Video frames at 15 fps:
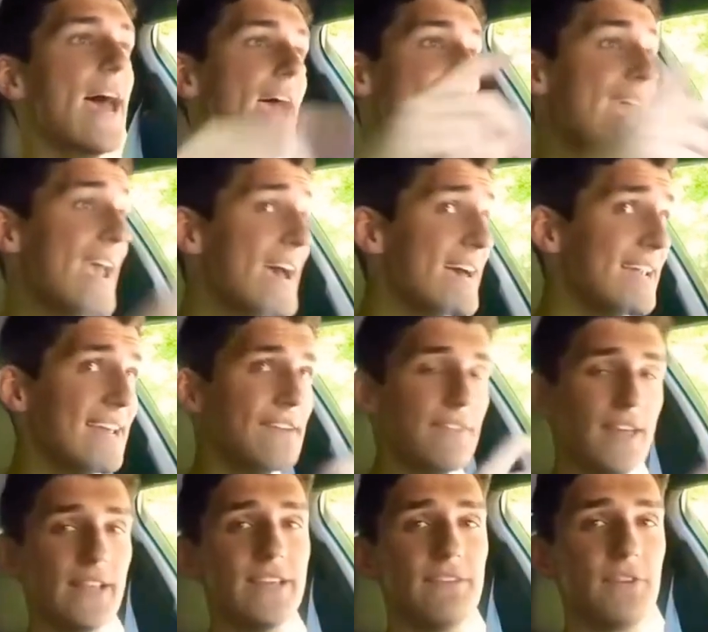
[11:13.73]
And if
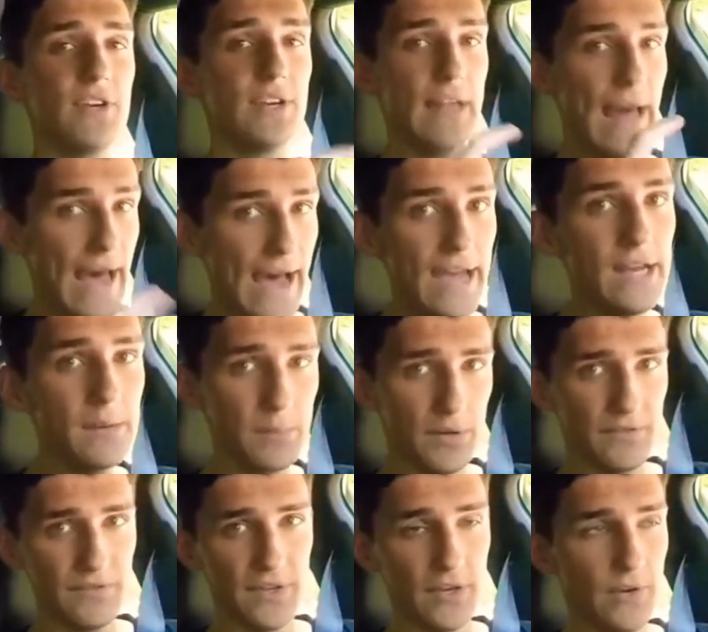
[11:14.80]
they leave a good item
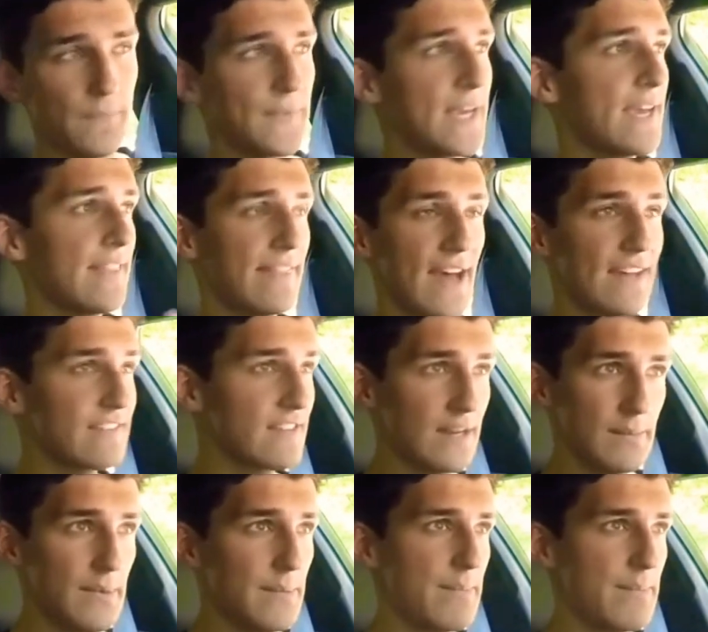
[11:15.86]
review, that's gonna be